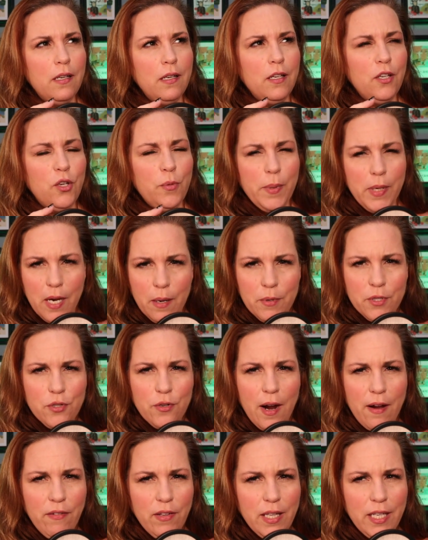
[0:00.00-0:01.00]
you become a
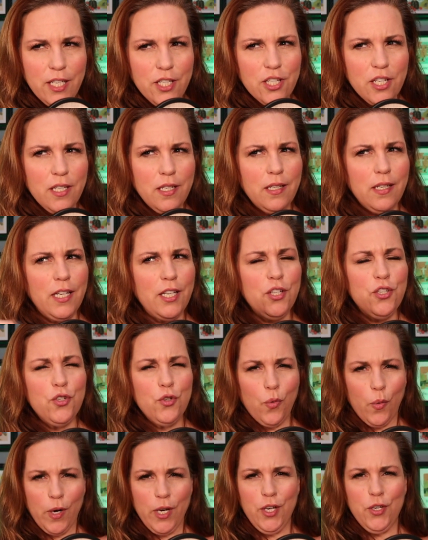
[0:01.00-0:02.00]
travel agent in
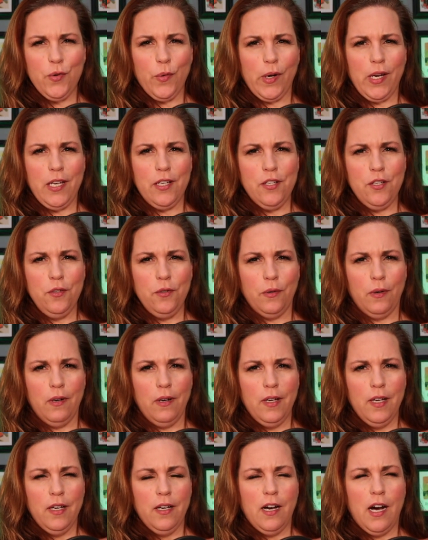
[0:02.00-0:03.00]
2022?
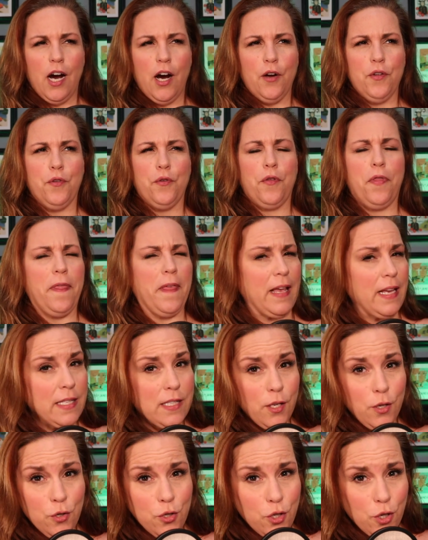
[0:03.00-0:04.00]
Are there things
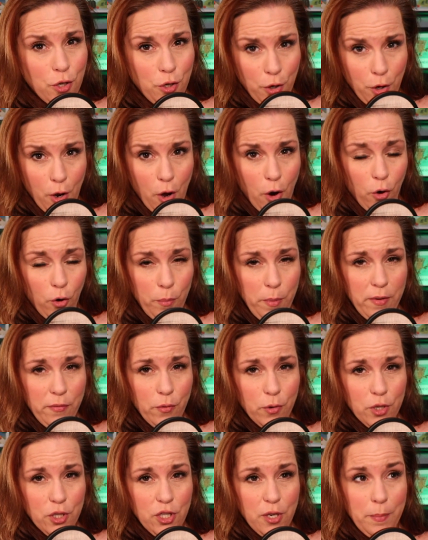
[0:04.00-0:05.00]
that you should know
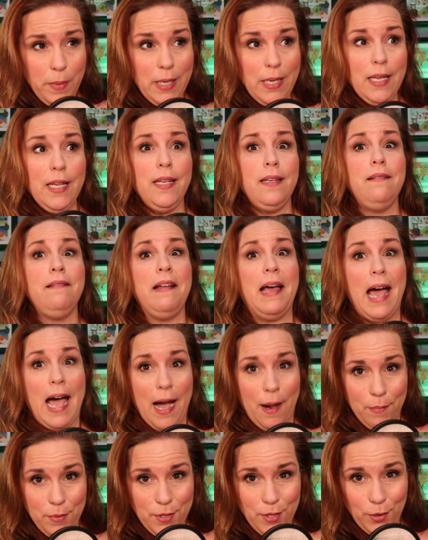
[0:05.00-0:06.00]
before jumping in?
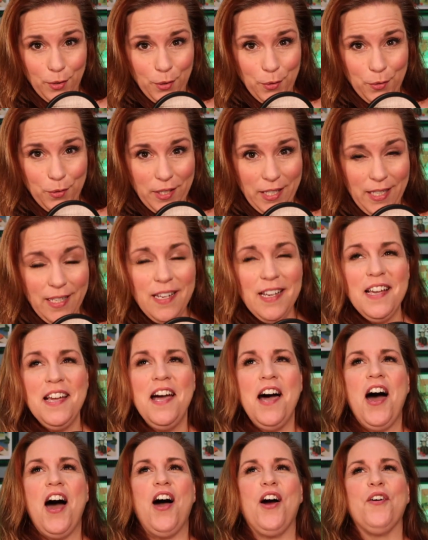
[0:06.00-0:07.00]
Absolutely.
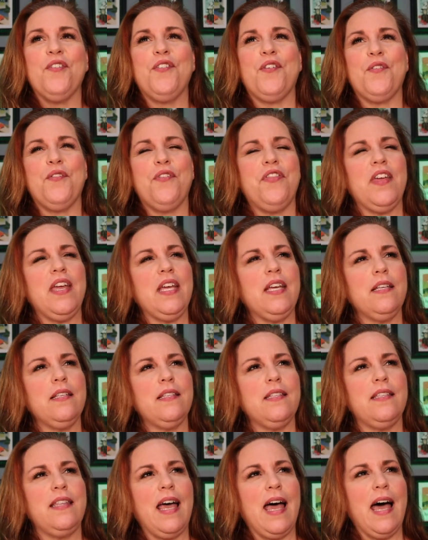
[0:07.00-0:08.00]
Are there
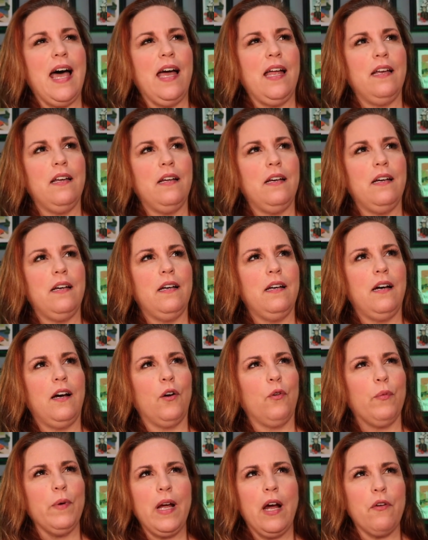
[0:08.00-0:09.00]
things that
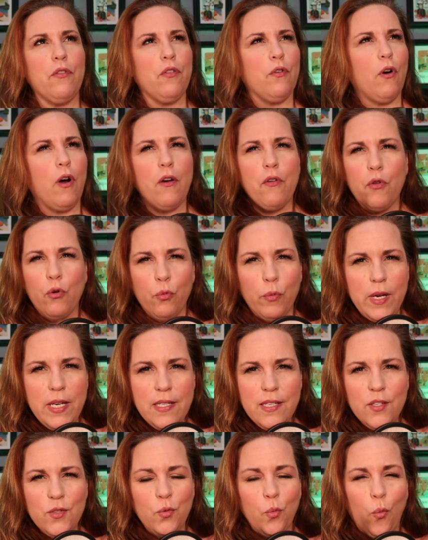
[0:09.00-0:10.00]
are there
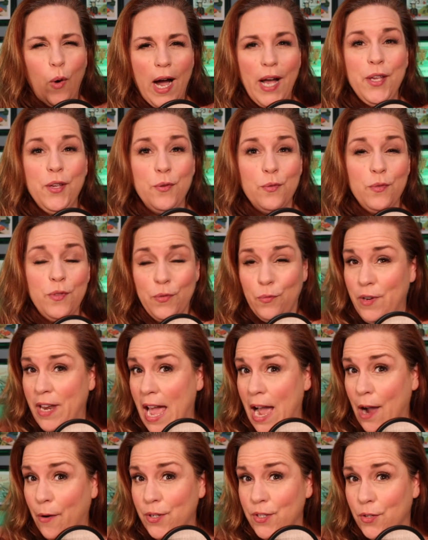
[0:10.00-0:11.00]
reasons why you
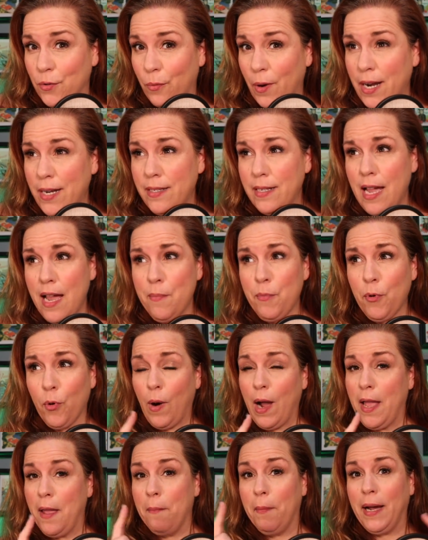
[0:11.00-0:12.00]
now is the right time or
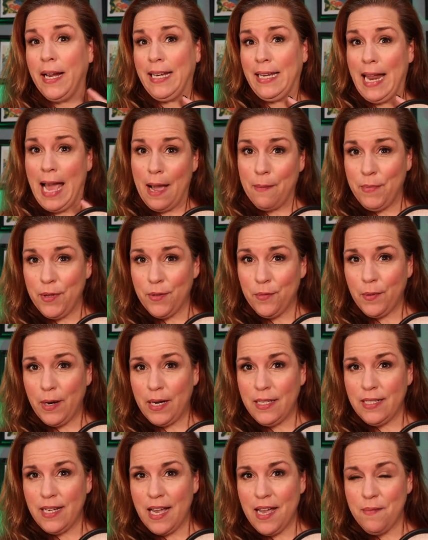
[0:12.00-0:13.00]
why it might not be the
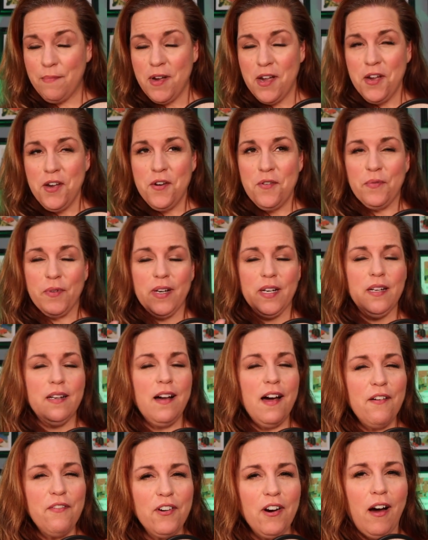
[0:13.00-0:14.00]
right time? We're going to
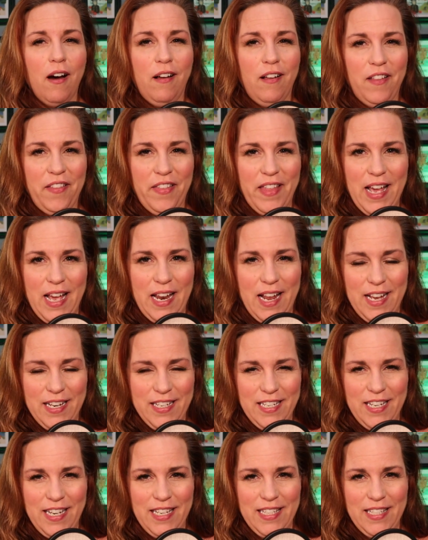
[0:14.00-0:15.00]
cover all of that on
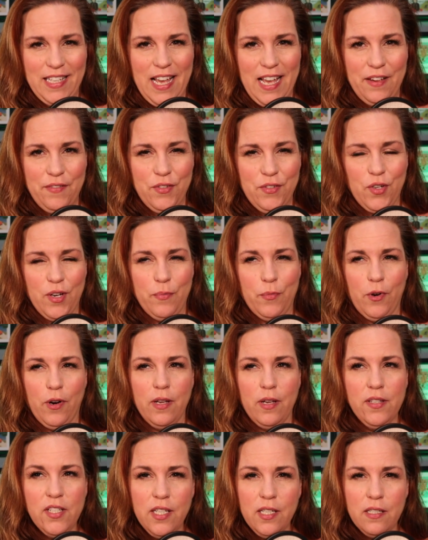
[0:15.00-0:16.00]
today's live stream. We're
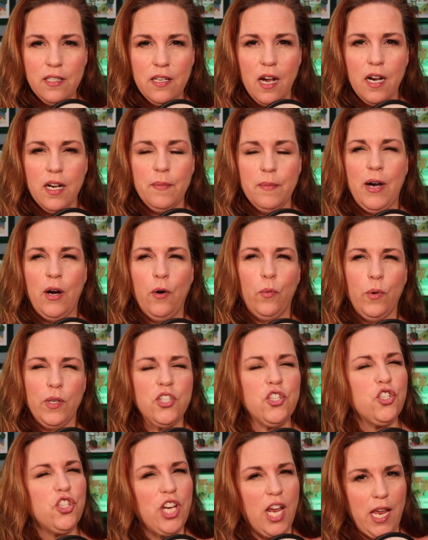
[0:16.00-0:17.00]
also going to talk about
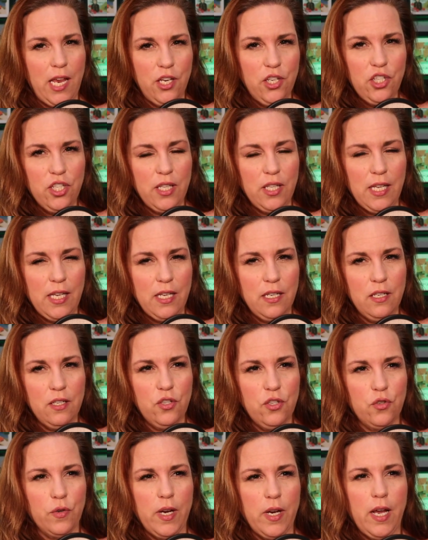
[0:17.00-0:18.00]
what's changed in the
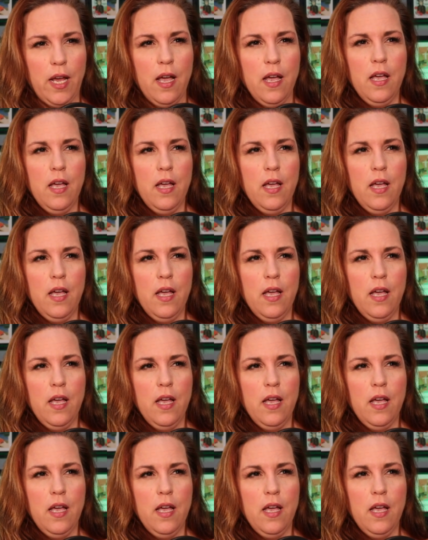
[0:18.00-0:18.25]
industry